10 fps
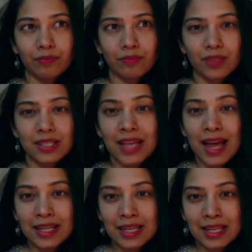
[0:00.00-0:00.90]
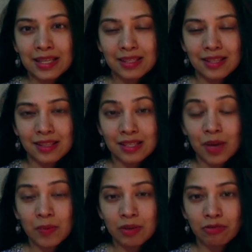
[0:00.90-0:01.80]
sadness that's
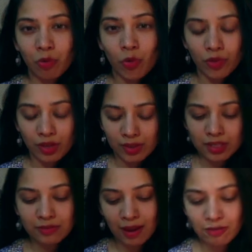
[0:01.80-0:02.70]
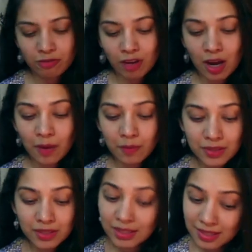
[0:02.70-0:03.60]
coming forth in this Five of Cups.
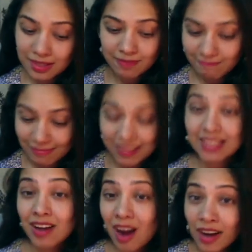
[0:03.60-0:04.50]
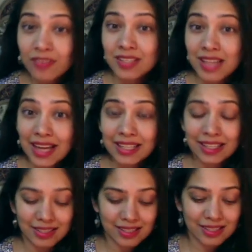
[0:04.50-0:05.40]
It's a card of
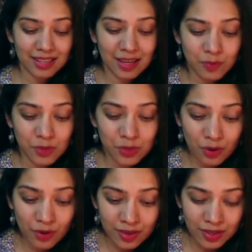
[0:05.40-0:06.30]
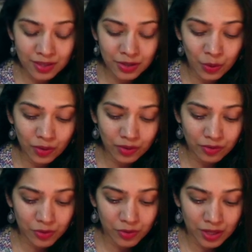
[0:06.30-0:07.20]
sadness, and I'm sorry that you're going
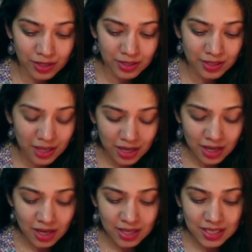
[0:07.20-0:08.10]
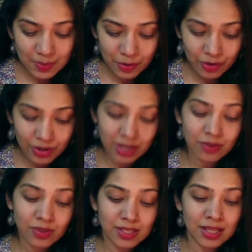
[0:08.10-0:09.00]
through this. Spirit here
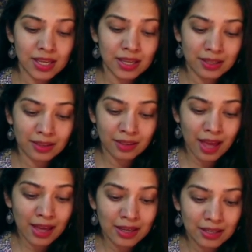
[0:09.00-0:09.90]
is saying that